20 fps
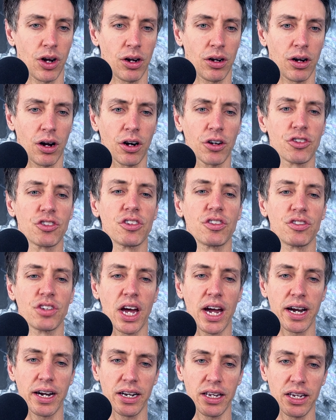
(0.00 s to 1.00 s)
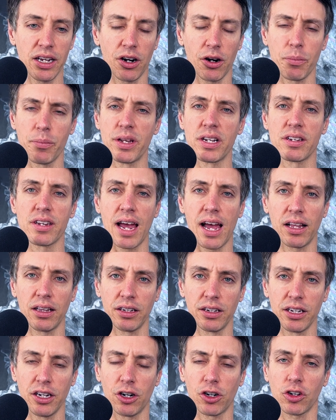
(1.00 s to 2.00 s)
our society, our
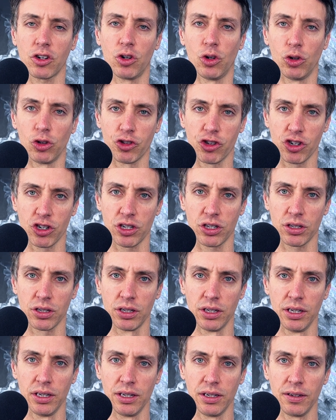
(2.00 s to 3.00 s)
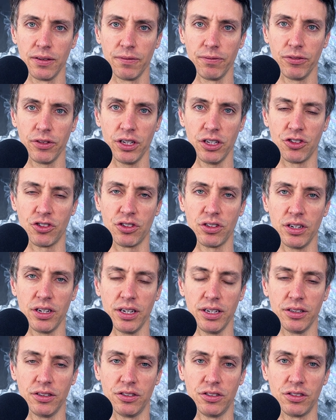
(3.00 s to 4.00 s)
mentality, our culture
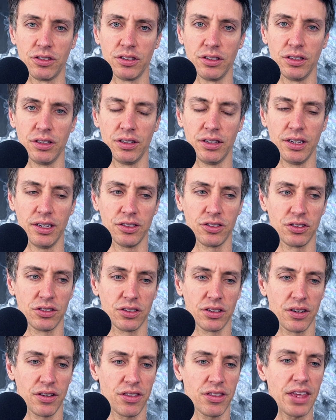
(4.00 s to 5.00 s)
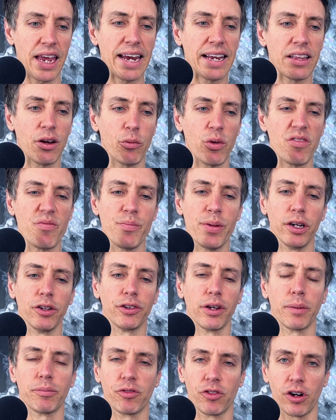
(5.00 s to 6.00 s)
is this thing that we've
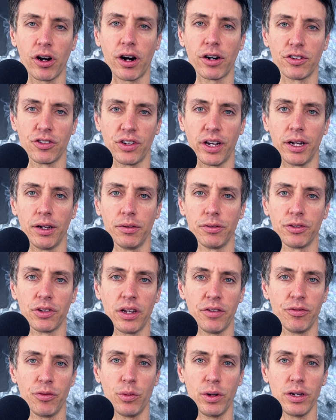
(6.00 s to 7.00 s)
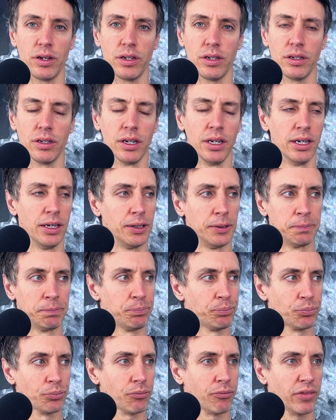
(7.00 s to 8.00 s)
built up for ourselves. If we,
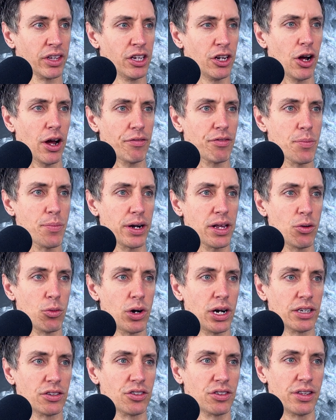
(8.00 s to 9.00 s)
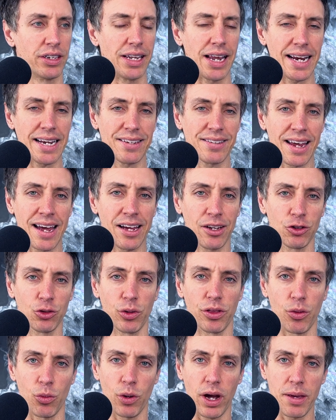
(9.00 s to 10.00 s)
everybody wants the nice
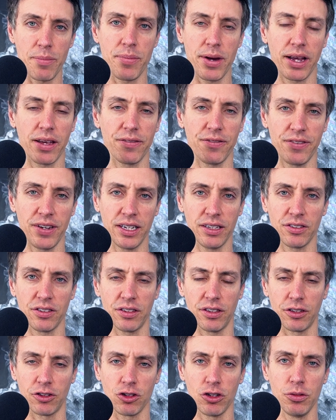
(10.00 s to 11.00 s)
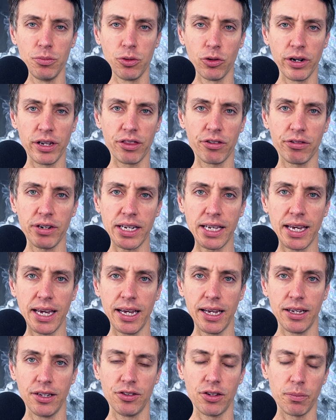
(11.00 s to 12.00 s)
house with the white picket fence and the 2.3
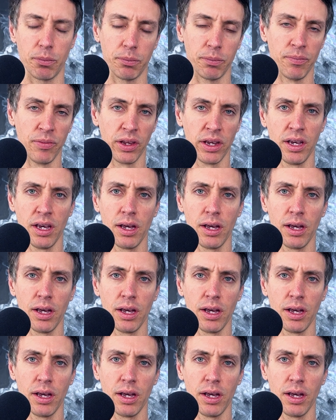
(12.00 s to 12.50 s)
kids and